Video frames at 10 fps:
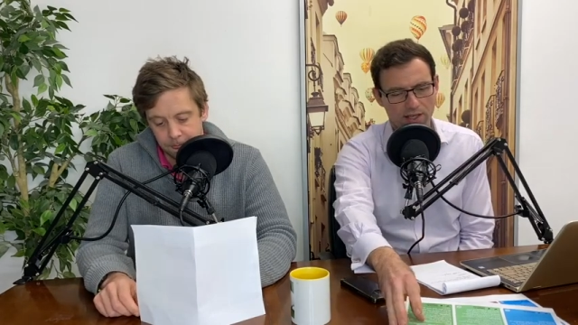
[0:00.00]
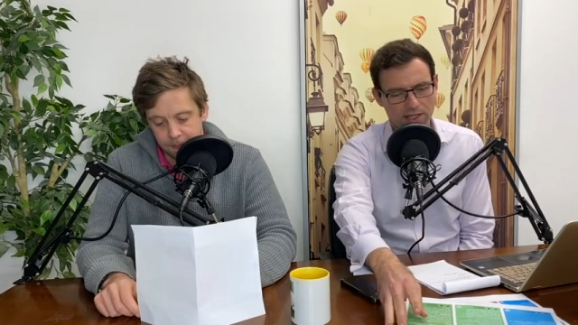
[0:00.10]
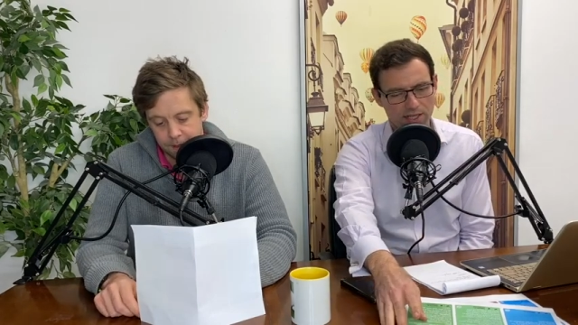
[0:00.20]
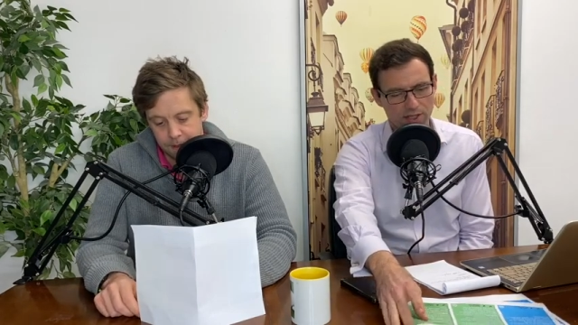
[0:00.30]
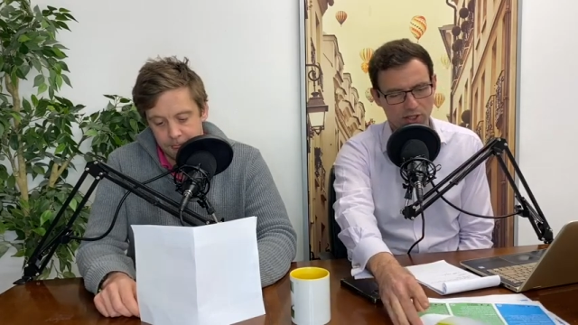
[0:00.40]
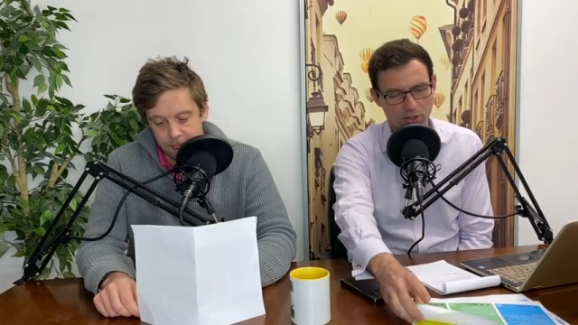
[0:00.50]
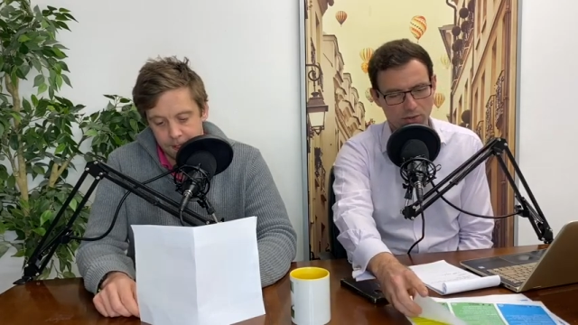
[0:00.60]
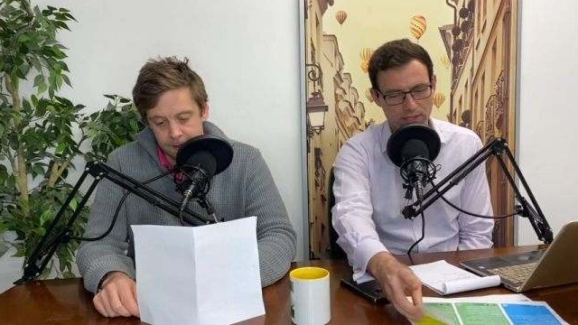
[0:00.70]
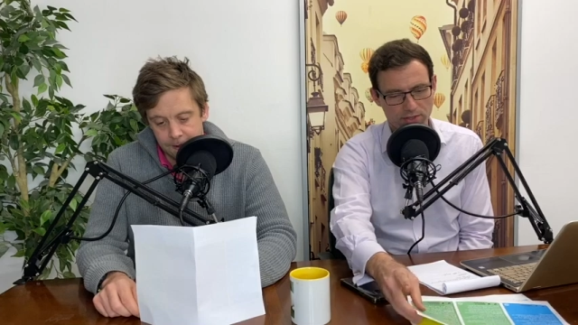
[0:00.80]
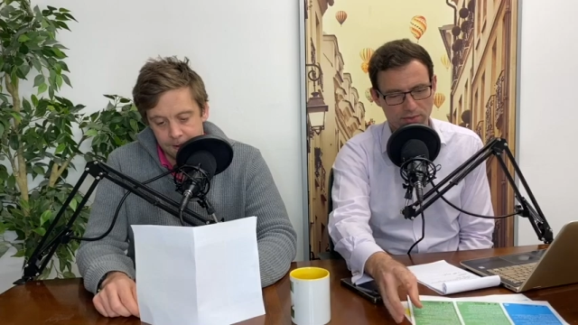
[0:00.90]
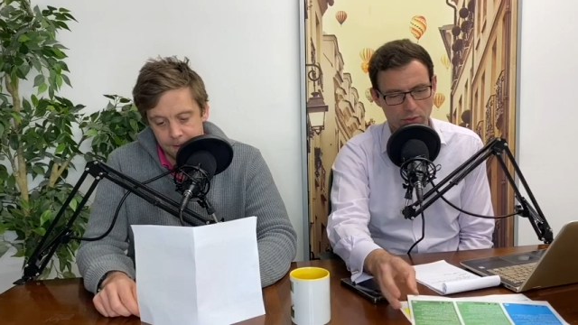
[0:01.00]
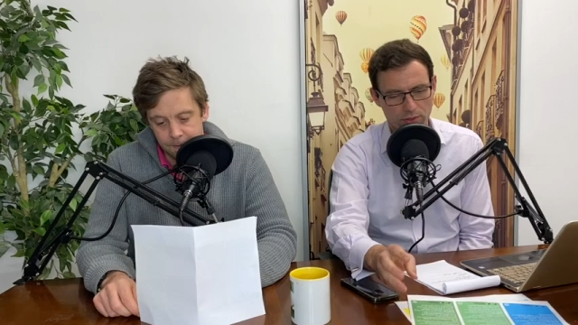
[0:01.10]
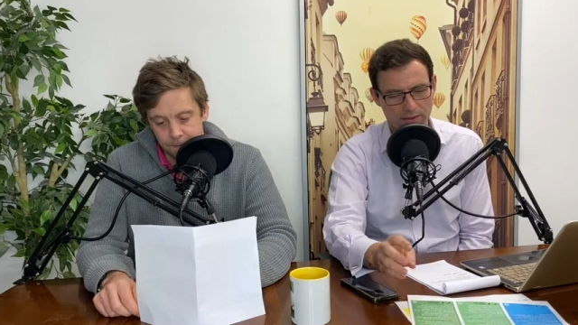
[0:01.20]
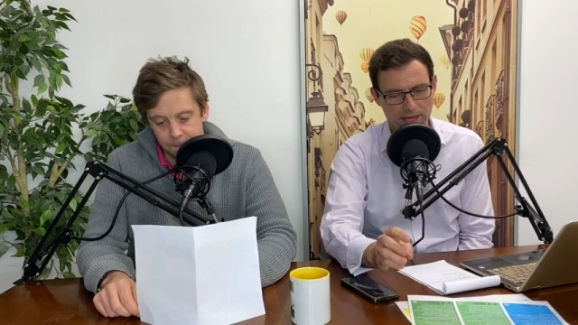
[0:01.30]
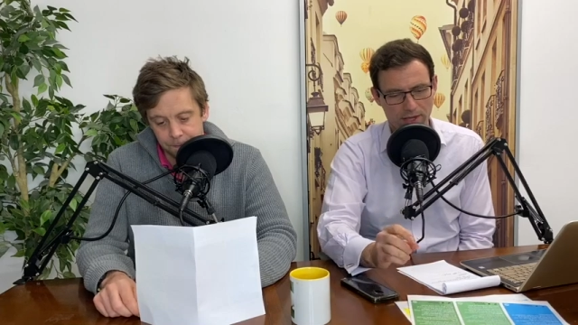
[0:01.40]
Speaker 1: Tidal Lagoon, as we have
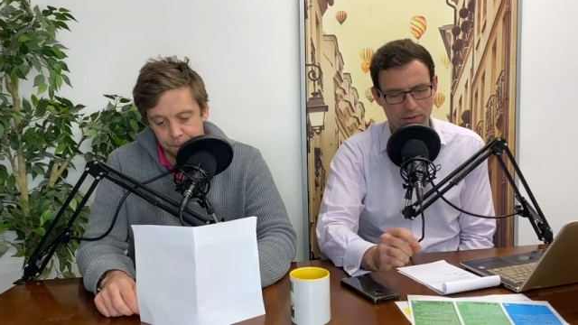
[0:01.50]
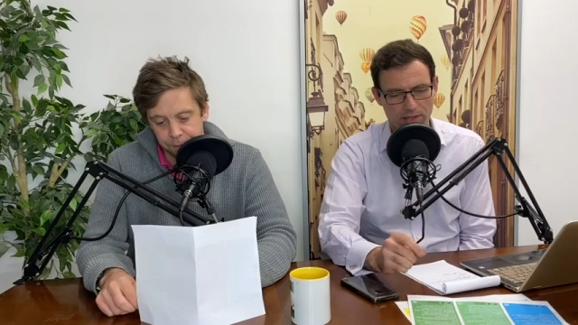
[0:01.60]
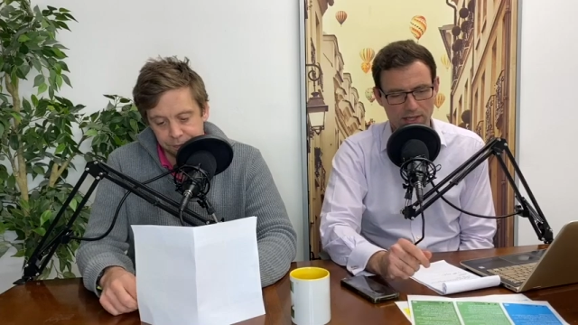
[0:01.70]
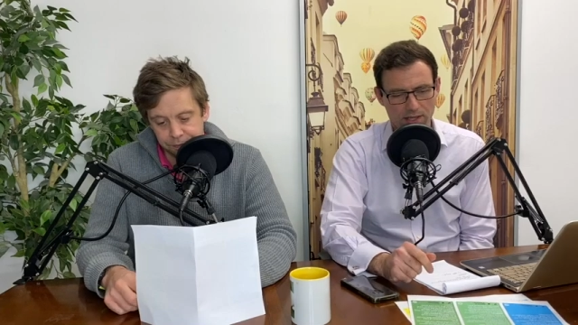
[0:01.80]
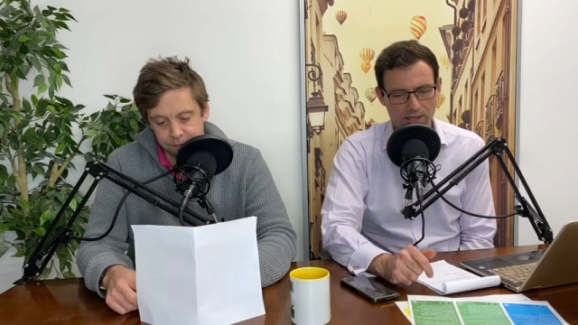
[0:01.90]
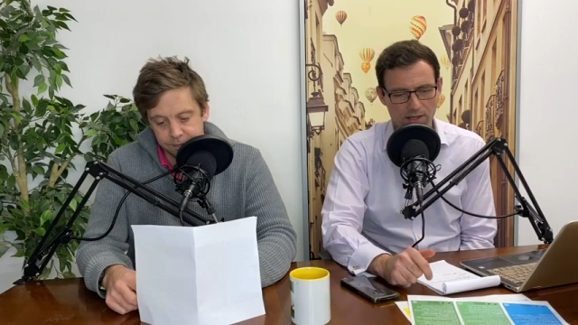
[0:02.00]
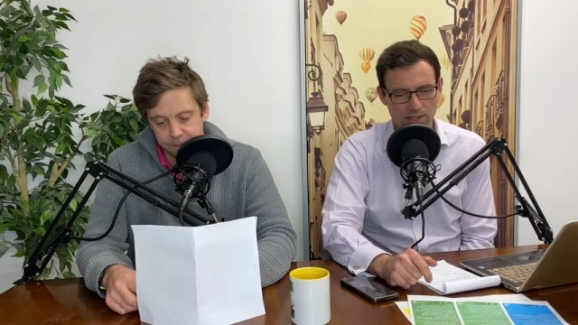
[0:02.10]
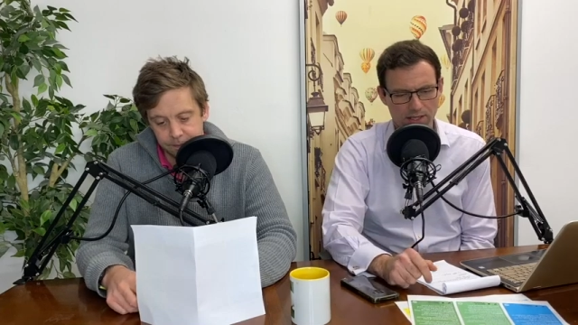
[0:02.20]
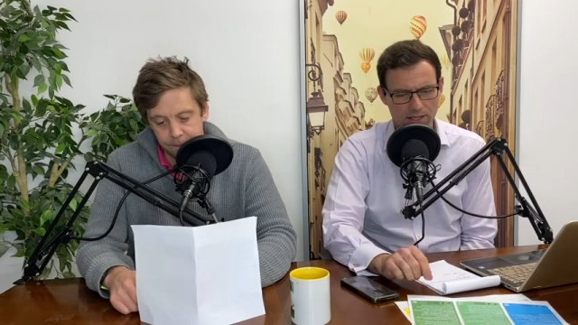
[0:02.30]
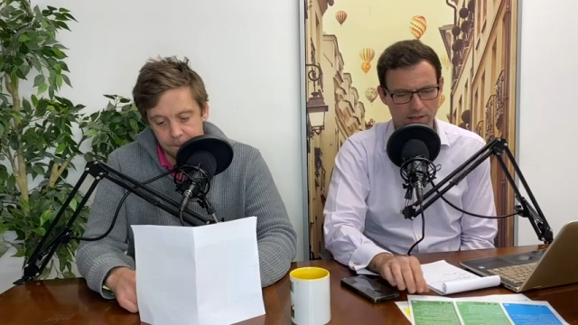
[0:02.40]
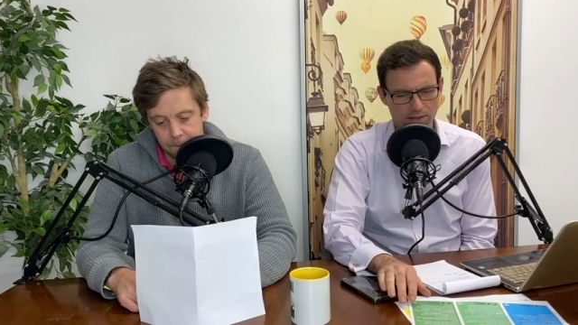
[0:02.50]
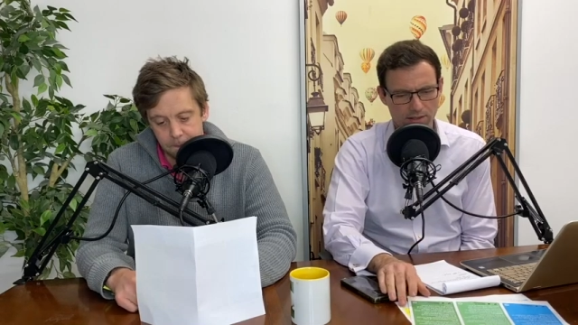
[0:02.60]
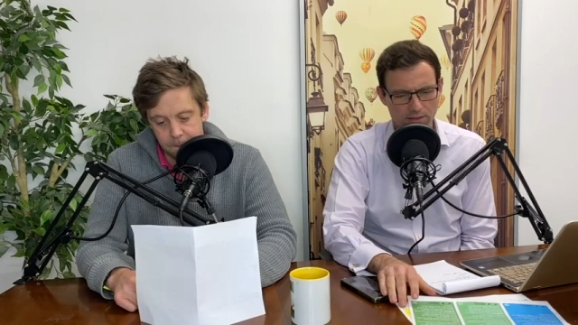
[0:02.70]
talked about, and then